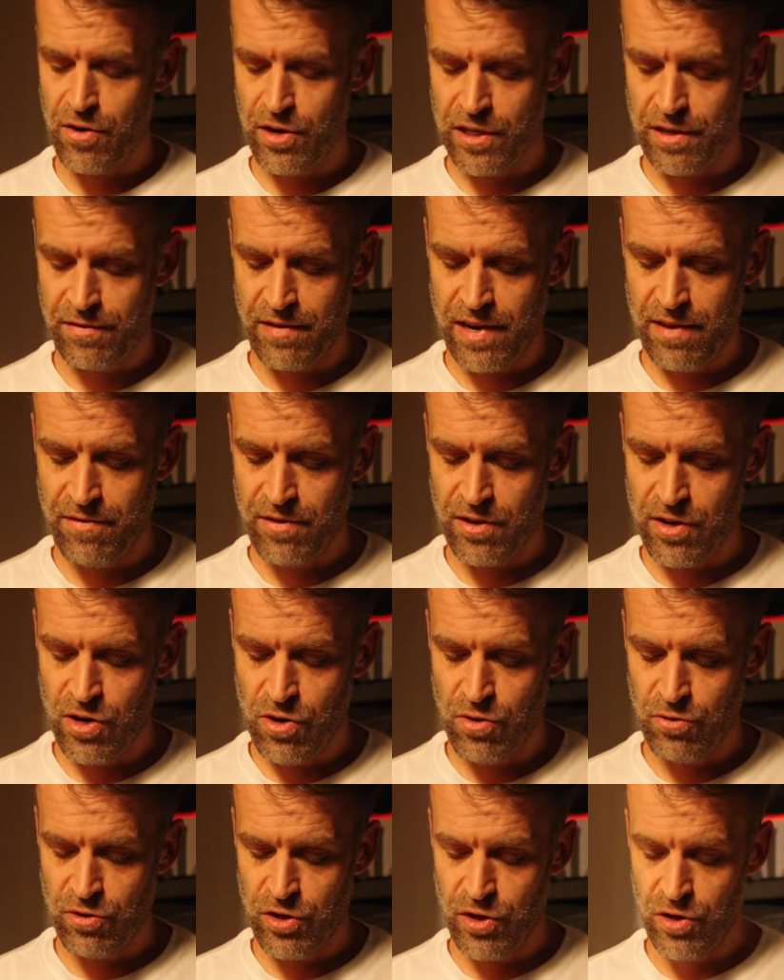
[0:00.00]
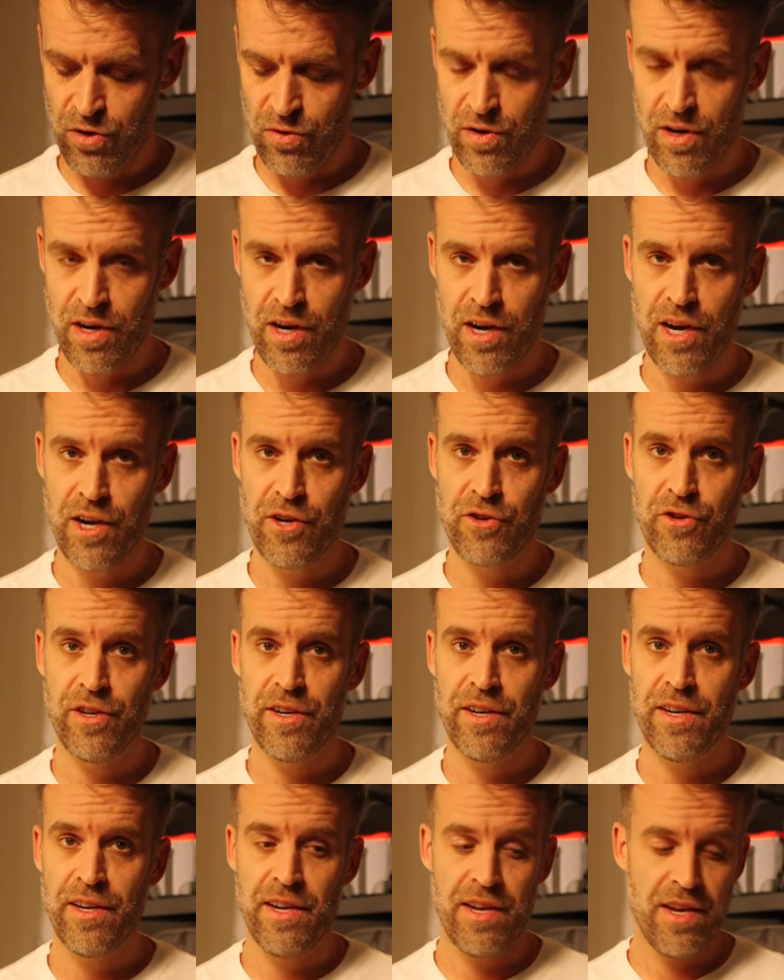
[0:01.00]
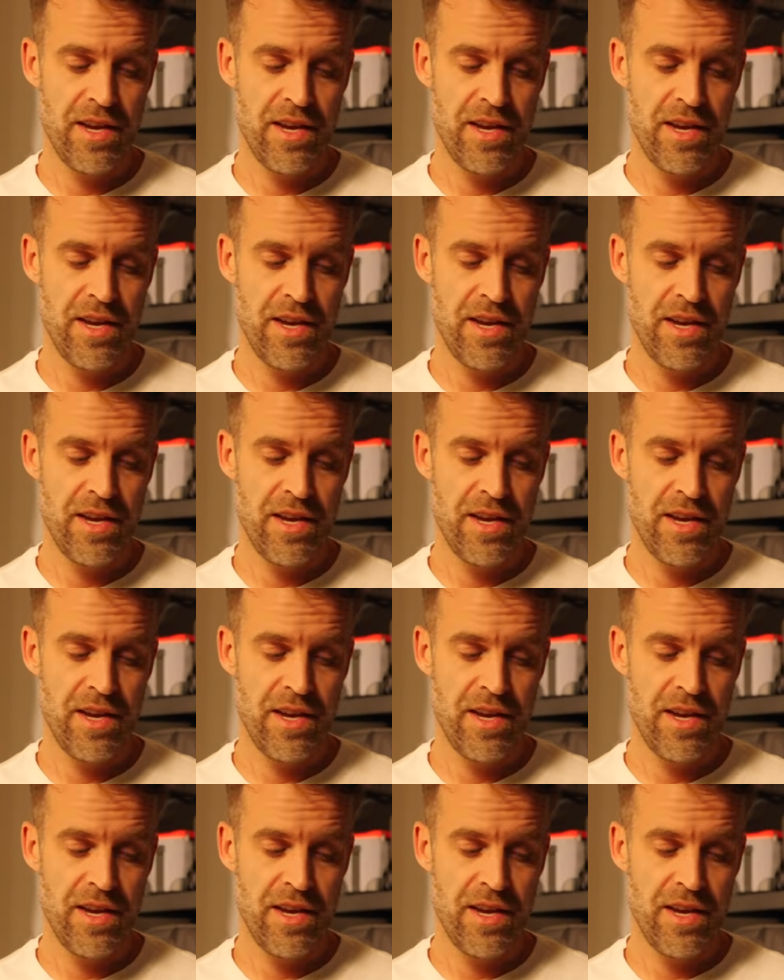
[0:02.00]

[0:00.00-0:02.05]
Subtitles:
Because if I even go to 100,